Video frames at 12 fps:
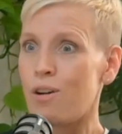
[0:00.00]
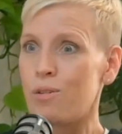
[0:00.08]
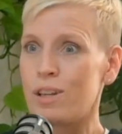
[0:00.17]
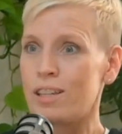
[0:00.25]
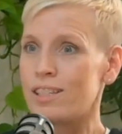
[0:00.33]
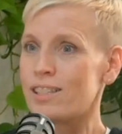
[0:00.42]

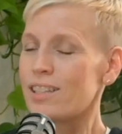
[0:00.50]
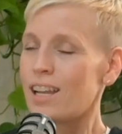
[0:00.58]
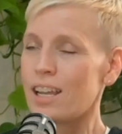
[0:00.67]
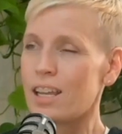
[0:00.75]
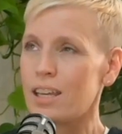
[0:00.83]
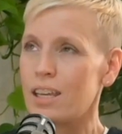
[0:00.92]
And it's
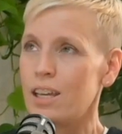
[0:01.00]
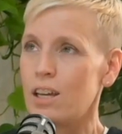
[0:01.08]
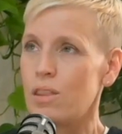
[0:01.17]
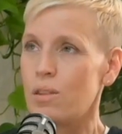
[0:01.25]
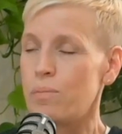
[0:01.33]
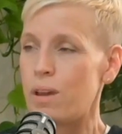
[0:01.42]
like
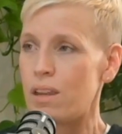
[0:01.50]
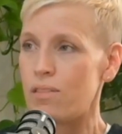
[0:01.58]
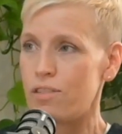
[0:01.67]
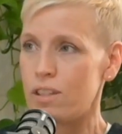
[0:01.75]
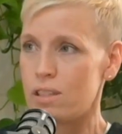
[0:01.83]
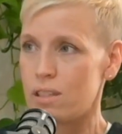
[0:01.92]
the
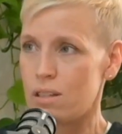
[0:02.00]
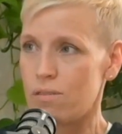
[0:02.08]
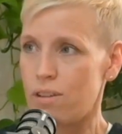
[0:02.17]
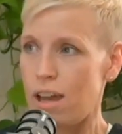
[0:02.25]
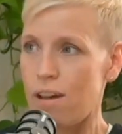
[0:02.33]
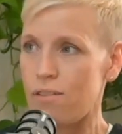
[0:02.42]
benefits of
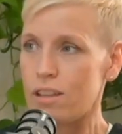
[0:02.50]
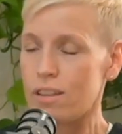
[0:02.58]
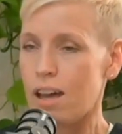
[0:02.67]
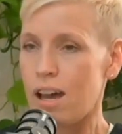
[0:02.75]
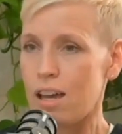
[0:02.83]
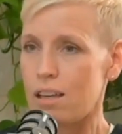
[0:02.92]
having that